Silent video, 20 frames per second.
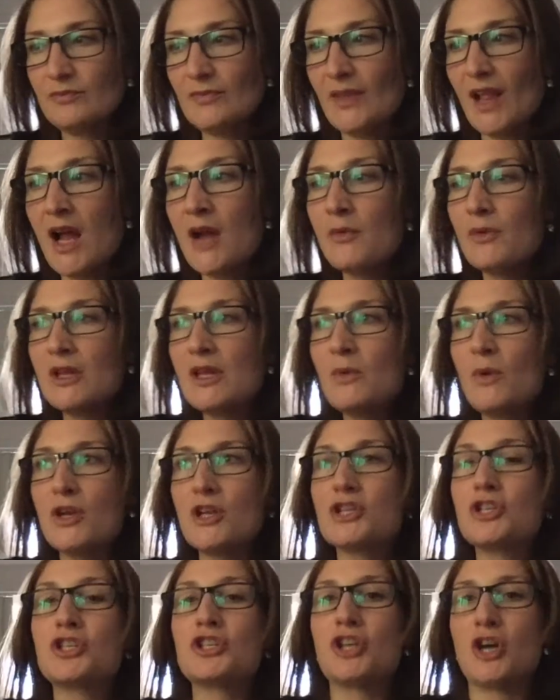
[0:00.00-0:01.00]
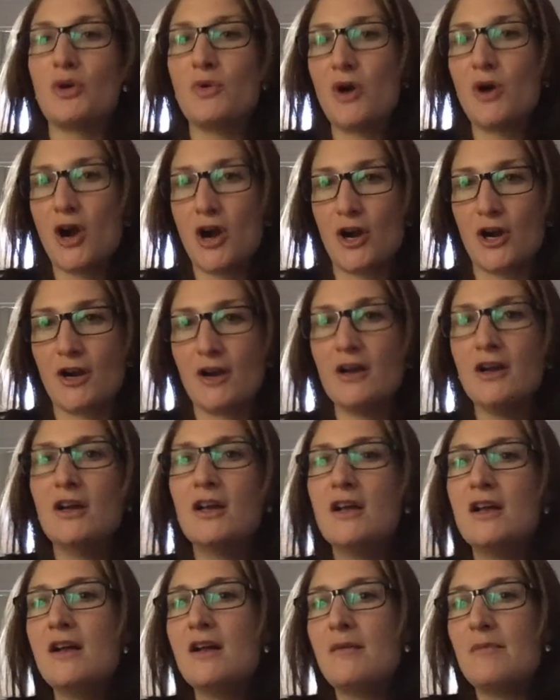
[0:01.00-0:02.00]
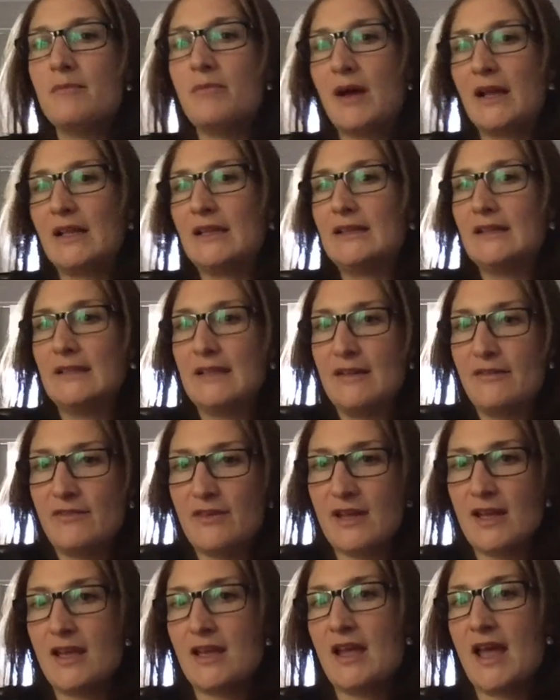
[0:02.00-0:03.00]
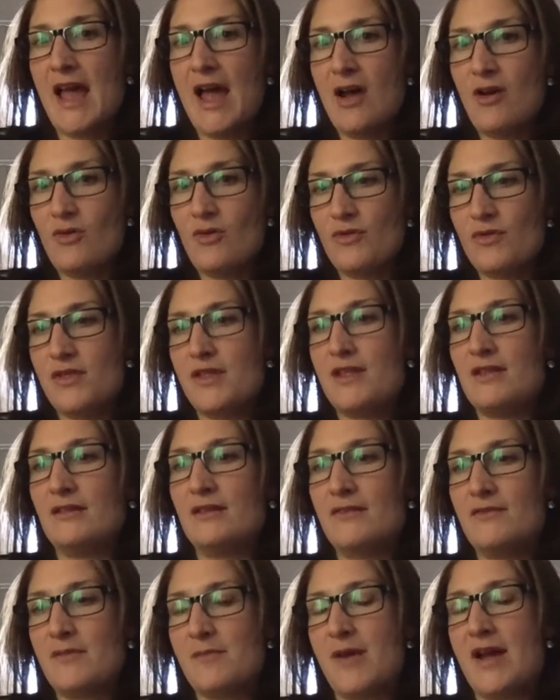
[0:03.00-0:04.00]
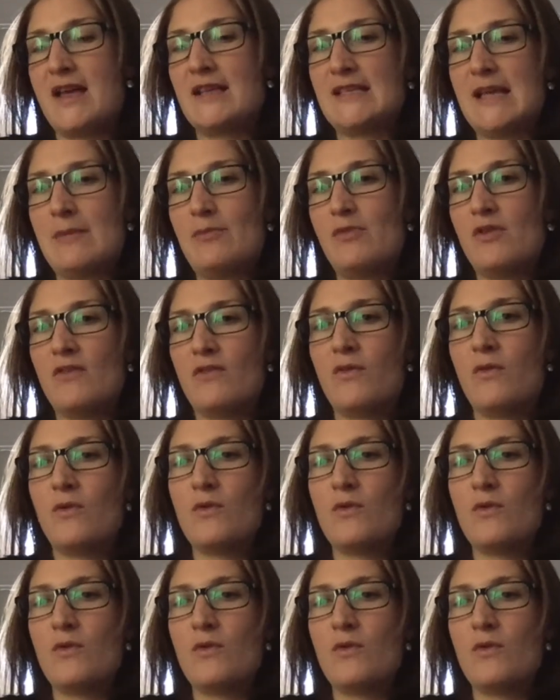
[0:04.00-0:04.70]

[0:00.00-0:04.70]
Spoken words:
I really want to show her by living by example of